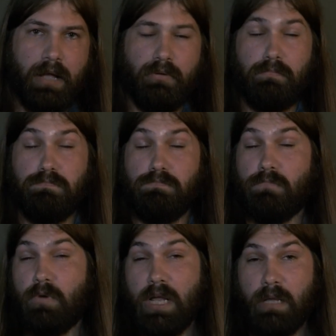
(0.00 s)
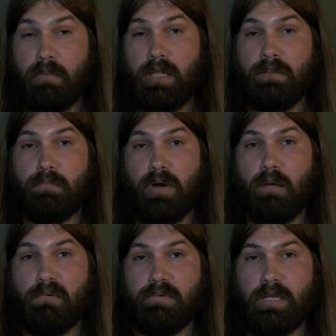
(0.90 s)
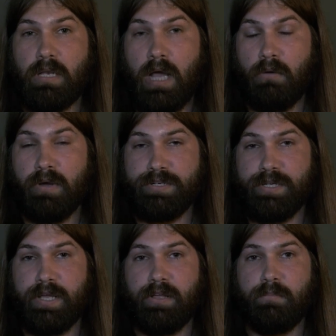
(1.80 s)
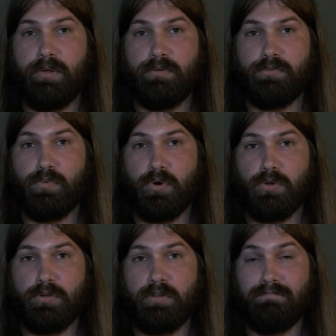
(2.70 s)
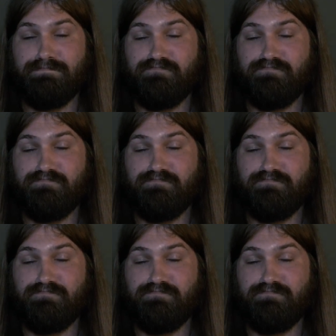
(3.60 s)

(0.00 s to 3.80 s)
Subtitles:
I would recommend probably not watching Elmo's World.